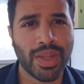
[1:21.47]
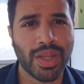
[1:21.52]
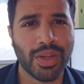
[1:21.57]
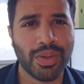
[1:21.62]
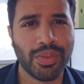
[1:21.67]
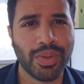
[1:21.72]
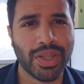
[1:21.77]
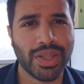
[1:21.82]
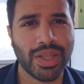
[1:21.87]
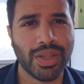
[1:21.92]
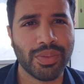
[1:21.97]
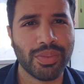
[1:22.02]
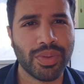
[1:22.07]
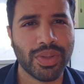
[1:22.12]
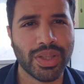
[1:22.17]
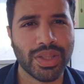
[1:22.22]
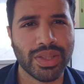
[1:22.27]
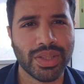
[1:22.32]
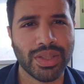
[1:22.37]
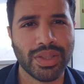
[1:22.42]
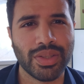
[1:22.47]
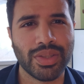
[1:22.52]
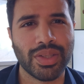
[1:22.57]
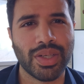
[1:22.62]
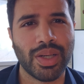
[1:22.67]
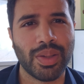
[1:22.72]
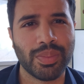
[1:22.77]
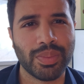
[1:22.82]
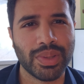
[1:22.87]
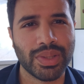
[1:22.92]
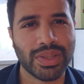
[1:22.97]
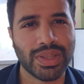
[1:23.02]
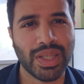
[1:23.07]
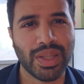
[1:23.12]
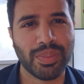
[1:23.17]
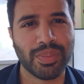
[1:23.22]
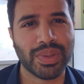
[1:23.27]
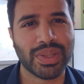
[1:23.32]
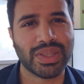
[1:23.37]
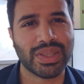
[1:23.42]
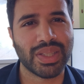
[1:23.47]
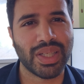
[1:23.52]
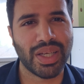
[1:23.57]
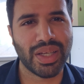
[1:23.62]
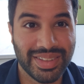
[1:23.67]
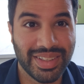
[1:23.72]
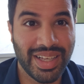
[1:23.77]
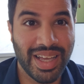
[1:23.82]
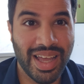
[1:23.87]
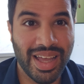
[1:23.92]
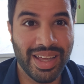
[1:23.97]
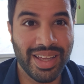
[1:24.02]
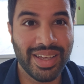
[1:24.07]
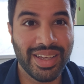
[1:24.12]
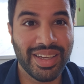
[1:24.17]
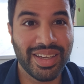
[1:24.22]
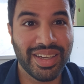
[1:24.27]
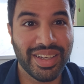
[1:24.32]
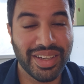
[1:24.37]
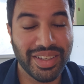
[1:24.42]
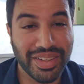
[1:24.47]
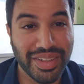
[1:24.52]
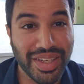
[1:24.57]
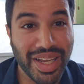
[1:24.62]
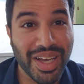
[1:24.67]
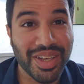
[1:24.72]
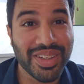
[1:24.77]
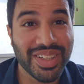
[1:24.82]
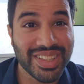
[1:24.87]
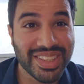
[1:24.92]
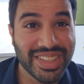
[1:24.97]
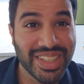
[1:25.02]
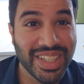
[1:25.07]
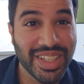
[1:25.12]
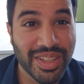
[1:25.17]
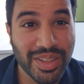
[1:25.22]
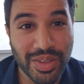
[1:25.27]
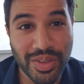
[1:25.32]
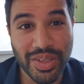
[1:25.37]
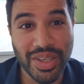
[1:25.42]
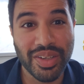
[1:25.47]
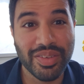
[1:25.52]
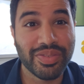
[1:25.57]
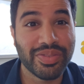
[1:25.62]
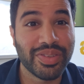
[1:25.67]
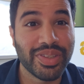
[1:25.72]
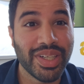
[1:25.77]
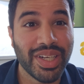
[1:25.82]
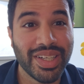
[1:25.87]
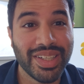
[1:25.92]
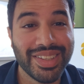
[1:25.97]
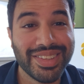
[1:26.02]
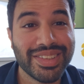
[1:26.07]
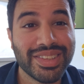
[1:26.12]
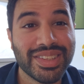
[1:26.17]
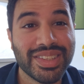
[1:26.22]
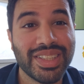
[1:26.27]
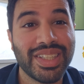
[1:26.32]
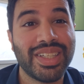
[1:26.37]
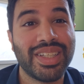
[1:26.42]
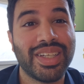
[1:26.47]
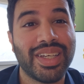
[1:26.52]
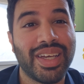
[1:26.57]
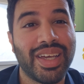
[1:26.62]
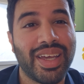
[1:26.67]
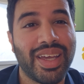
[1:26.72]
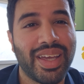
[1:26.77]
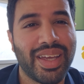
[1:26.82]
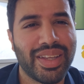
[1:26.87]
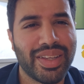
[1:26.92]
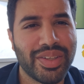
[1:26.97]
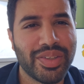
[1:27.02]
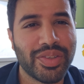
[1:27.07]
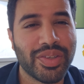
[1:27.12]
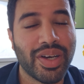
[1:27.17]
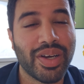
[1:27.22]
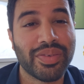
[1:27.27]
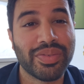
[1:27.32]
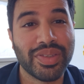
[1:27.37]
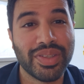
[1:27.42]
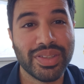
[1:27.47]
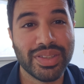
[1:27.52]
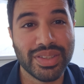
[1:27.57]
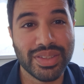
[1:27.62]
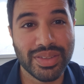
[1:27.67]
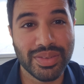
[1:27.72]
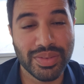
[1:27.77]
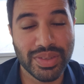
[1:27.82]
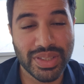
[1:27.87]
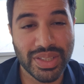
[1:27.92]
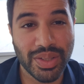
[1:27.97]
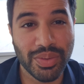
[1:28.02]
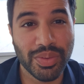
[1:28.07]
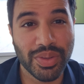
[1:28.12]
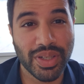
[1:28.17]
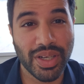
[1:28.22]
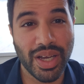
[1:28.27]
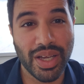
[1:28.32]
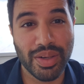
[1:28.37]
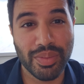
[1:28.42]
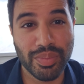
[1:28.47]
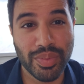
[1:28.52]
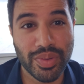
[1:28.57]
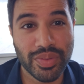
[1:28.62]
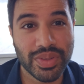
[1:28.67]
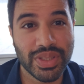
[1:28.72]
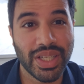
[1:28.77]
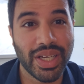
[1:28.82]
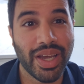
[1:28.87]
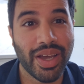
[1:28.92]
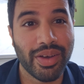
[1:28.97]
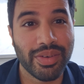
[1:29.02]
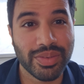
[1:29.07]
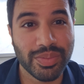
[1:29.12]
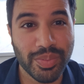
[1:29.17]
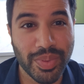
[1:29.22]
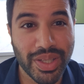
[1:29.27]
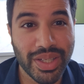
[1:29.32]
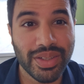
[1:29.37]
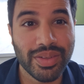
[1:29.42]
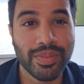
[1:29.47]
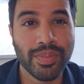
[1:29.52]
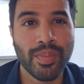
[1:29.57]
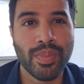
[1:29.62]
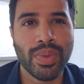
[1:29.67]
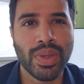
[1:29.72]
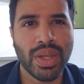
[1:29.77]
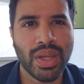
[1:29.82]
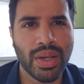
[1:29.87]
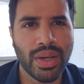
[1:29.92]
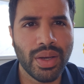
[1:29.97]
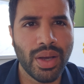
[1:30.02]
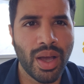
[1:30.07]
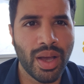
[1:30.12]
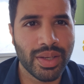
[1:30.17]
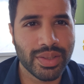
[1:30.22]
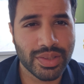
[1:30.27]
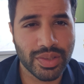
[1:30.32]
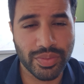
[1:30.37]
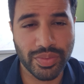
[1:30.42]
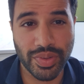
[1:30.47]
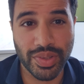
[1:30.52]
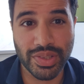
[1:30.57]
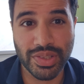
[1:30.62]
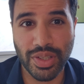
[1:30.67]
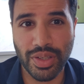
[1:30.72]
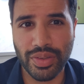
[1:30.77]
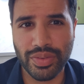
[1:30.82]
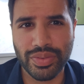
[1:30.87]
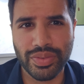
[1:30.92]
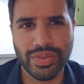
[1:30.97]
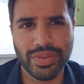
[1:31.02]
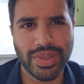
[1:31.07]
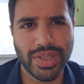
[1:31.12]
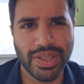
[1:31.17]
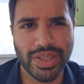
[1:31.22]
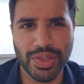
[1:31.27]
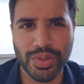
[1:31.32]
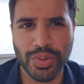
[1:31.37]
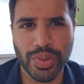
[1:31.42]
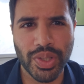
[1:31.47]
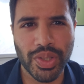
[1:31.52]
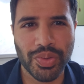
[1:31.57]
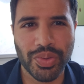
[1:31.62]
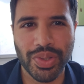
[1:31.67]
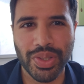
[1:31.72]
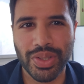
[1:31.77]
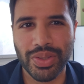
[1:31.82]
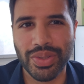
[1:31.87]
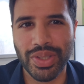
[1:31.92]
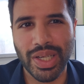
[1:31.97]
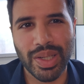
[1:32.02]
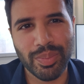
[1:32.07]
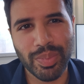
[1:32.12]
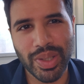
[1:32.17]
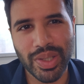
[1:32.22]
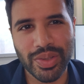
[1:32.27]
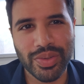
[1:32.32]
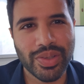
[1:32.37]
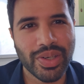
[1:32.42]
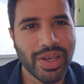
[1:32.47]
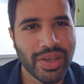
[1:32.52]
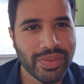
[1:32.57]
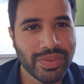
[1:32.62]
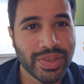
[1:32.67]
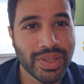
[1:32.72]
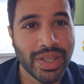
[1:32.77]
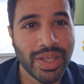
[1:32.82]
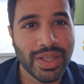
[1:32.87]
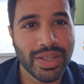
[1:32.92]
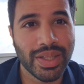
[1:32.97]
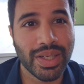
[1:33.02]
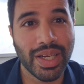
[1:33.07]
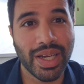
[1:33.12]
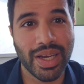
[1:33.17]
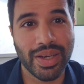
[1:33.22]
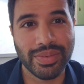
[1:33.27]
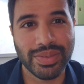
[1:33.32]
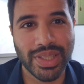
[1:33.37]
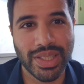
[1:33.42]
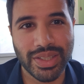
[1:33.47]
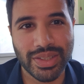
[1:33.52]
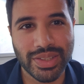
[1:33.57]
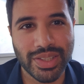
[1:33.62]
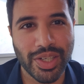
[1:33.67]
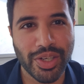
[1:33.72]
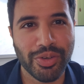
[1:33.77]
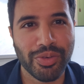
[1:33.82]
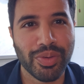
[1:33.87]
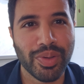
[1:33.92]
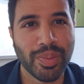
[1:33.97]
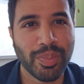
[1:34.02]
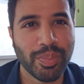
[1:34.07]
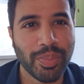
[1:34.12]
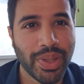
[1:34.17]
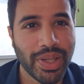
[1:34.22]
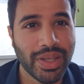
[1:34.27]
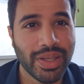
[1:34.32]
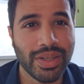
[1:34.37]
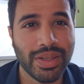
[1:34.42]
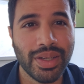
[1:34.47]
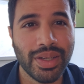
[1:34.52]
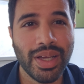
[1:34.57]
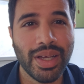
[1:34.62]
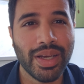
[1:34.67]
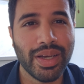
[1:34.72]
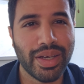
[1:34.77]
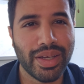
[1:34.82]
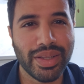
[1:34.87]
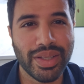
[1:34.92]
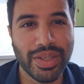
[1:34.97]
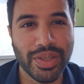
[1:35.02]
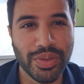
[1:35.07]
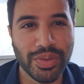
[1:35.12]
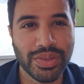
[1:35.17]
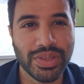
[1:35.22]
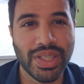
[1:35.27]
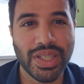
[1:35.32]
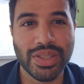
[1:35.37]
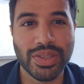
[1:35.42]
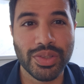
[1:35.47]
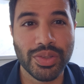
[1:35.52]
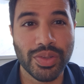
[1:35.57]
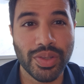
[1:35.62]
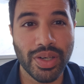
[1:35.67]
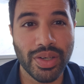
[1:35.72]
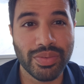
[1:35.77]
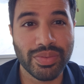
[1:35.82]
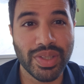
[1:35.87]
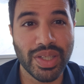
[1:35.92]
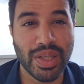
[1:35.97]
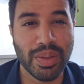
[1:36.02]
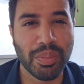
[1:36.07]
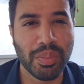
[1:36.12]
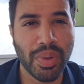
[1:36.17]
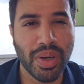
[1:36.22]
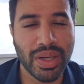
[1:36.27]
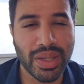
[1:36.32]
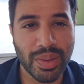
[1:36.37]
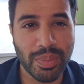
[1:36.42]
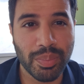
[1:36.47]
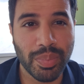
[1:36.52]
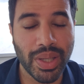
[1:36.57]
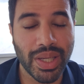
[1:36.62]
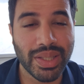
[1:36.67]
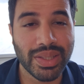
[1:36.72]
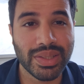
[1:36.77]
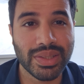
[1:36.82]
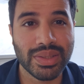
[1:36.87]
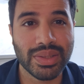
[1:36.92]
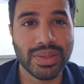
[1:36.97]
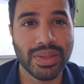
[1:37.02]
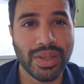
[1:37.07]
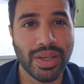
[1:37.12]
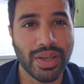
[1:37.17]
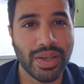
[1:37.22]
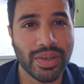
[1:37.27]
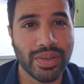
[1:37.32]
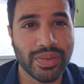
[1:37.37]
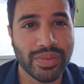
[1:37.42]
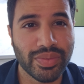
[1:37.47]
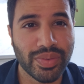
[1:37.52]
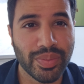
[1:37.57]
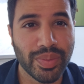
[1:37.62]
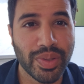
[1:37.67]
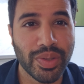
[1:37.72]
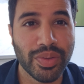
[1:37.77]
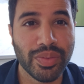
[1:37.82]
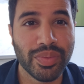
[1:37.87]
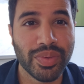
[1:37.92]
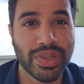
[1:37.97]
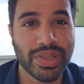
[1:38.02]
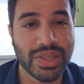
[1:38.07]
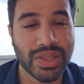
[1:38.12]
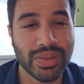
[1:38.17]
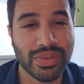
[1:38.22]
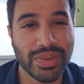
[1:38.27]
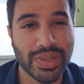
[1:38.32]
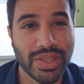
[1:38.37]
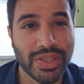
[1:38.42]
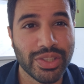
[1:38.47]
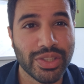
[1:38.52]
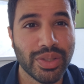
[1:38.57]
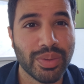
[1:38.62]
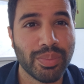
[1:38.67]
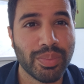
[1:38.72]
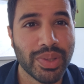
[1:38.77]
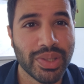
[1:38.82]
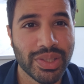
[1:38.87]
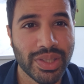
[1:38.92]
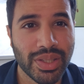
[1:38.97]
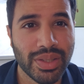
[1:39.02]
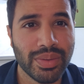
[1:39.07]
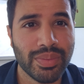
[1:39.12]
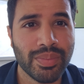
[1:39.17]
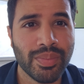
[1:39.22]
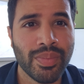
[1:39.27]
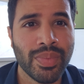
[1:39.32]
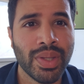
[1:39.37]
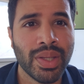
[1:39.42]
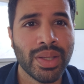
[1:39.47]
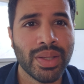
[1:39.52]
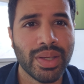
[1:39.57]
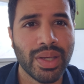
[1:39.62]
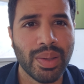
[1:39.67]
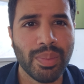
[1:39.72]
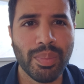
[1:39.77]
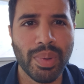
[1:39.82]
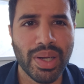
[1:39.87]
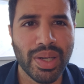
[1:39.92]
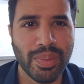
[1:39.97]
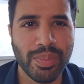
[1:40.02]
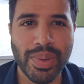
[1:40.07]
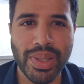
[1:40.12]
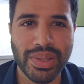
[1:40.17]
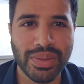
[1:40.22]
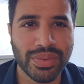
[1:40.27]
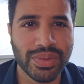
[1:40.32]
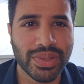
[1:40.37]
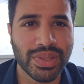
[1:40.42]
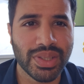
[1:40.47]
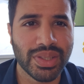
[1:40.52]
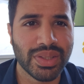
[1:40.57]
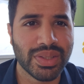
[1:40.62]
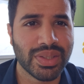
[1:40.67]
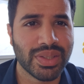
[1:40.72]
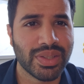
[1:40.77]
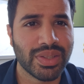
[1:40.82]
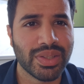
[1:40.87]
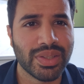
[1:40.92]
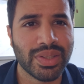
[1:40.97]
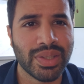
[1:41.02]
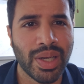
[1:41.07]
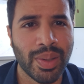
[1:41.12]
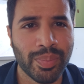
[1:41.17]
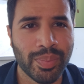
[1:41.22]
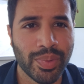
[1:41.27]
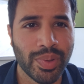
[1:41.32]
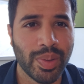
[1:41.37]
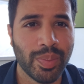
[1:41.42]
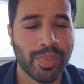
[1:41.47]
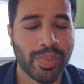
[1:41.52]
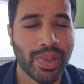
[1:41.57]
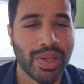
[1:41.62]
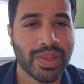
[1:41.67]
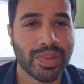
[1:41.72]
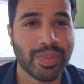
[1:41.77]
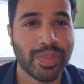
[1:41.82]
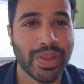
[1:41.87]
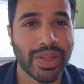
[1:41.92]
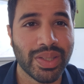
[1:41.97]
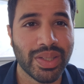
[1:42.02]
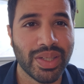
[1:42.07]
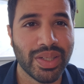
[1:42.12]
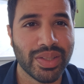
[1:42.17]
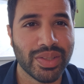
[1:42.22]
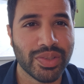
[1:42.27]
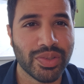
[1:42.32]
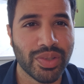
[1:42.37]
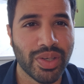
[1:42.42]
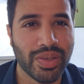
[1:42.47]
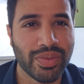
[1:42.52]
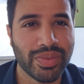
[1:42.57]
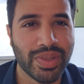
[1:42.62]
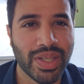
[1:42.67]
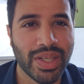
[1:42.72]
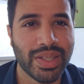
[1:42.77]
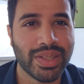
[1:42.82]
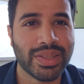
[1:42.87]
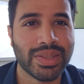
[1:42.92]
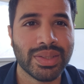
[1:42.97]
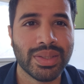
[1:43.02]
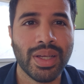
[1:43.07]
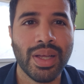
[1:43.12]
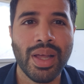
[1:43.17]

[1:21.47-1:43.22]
who I think will continue to help this team ascend. Now let's take a look at free agency and the draft and see what kind of moves the Cavs made. So first off, in the 2023 NBA draft, the Cavs had a second round pick, and they used that to draft Imani Bates from the University of Eastern Michigan. Imani Bates was considered a top 3 prospect in his draft class.